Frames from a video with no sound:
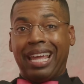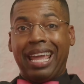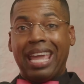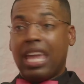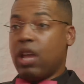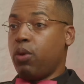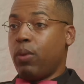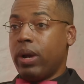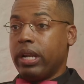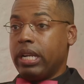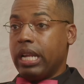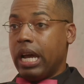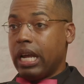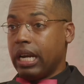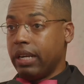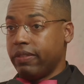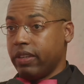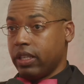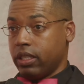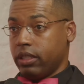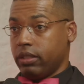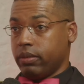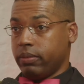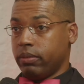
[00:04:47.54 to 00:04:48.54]
They ain't with none of
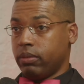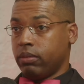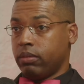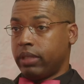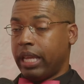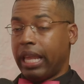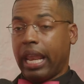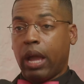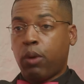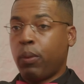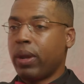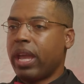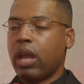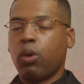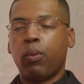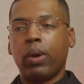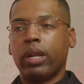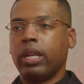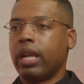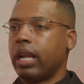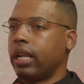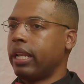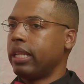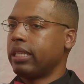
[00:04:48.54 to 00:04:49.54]
it. They're like, we ain't
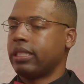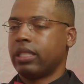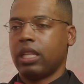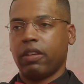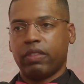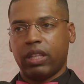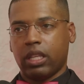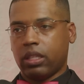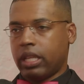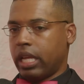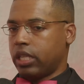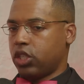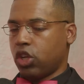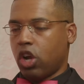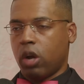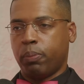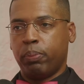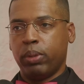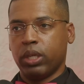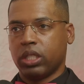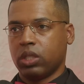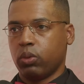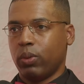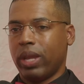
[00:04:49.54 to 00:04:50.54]
with none of this stuff that, that y'all
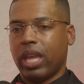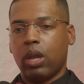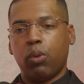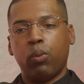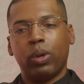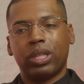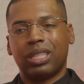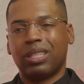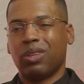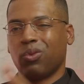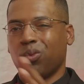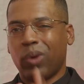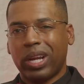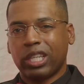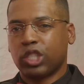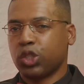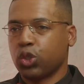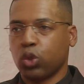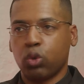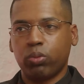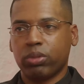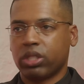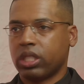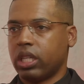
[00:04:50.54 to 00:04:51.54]
pushing. We ain't with the
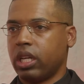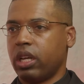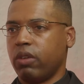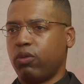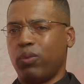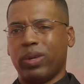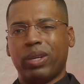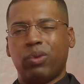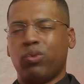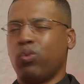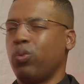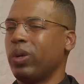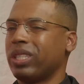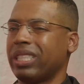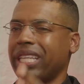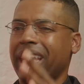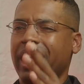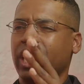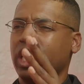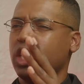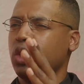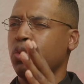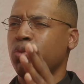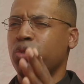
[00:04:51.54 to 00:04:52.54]
restroom stuff. We, what the
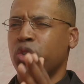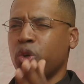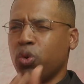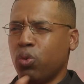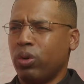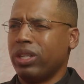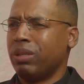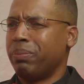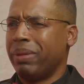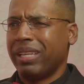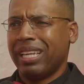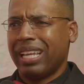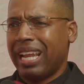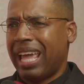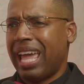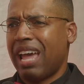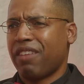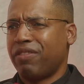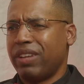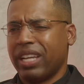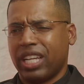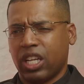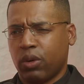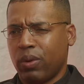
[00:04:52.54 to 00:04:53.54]
hell are you doing being
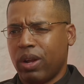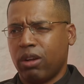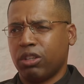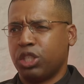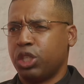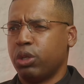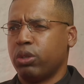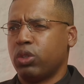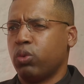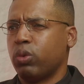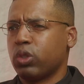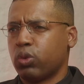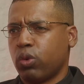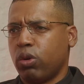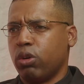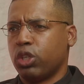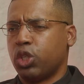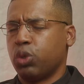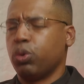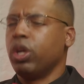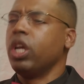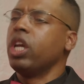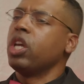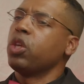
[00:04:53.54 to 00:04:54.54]
half naked around children? What's wrong
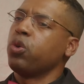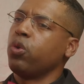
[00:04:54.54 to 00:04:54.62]
with you?